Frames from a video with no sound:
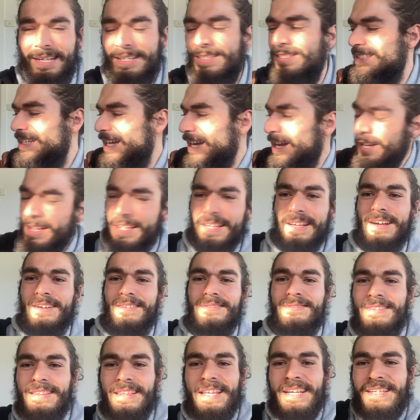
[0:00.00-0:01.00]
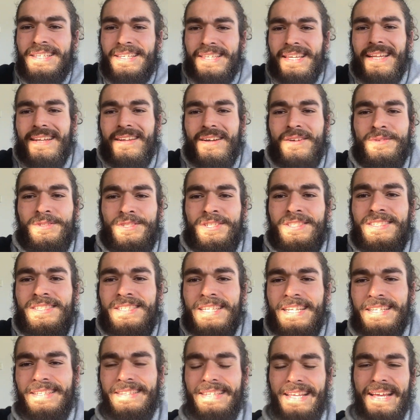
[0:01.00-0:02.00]
Because I was just
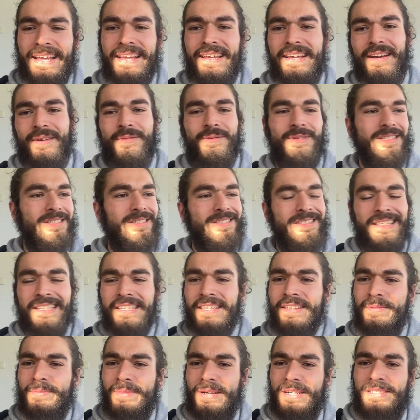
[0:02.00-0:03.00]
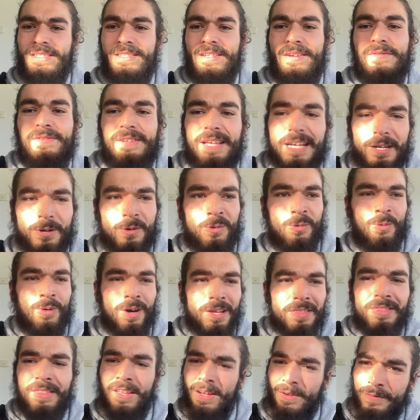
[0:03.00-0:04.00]
sitting there. I was thinking to myself, like,
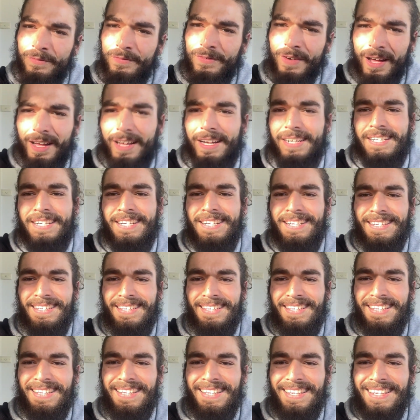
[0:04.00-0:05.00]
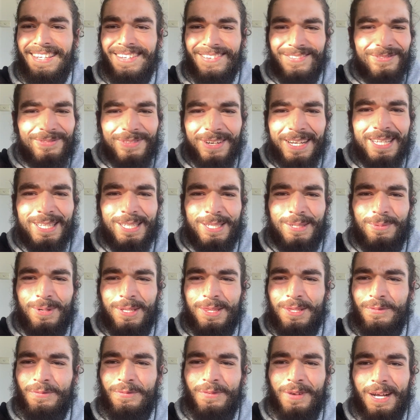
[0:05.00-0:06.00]
what the fuck? Really,
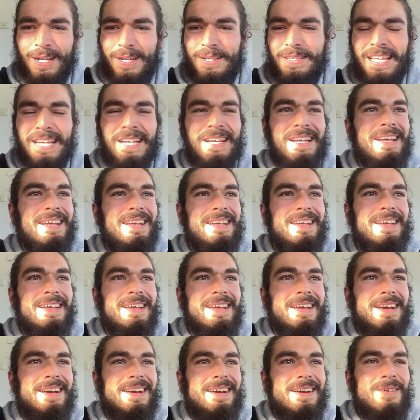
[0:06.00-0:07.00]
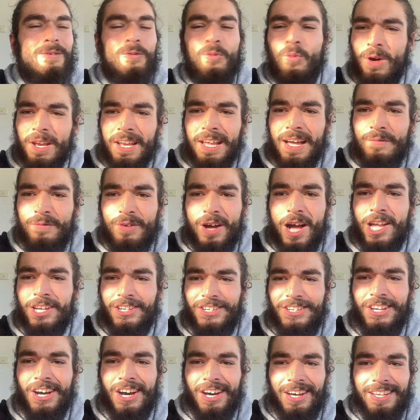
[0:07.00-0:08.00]
what the fuck? Like, what have I
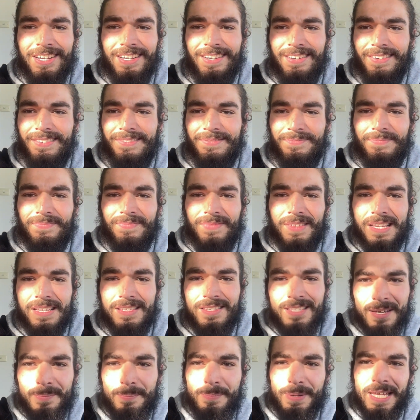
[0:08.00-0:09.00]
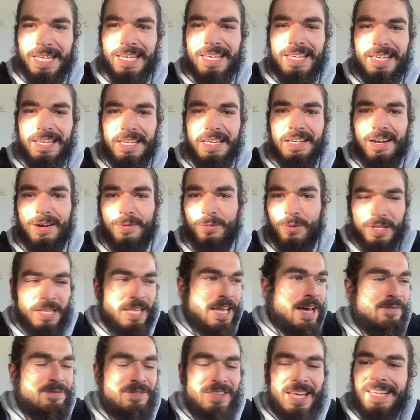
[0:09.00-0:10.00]
done to be here? What
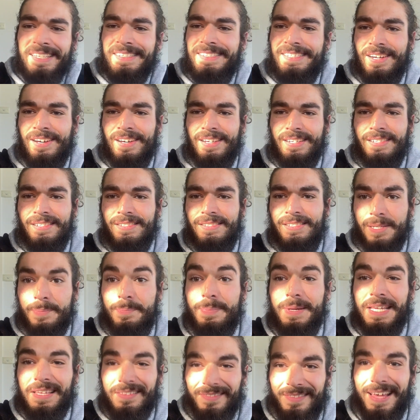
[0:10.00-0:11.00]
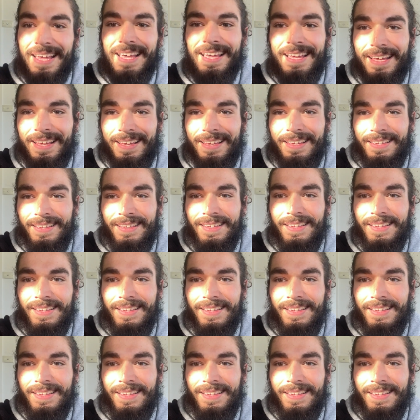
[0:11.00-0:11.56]
have they done to be there?